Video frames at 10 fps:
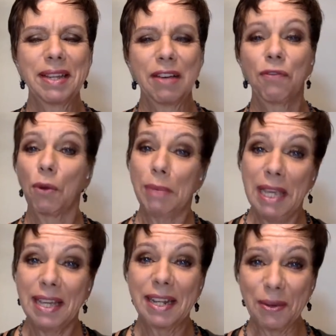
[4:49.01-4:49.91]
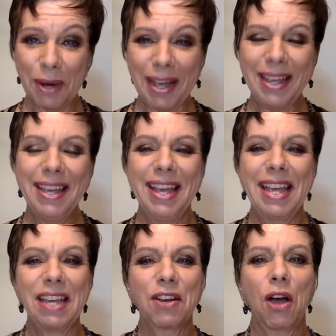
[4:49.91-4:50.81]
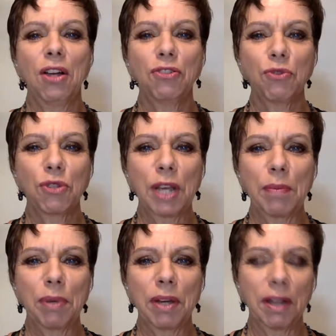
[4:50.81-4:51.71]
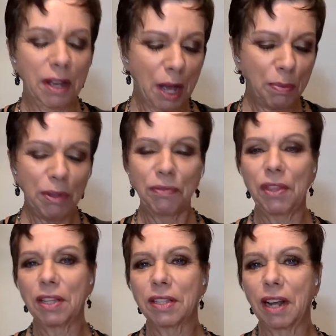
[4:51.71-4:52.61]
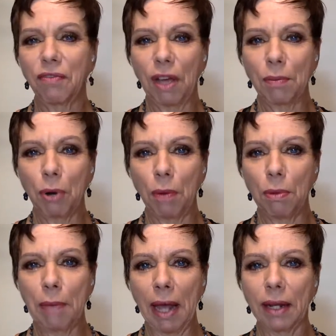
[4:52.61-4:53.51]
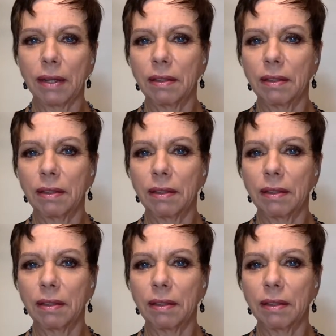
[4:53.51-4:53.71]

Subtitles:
for me anyway, it conjures up a couple of things that I find problematic.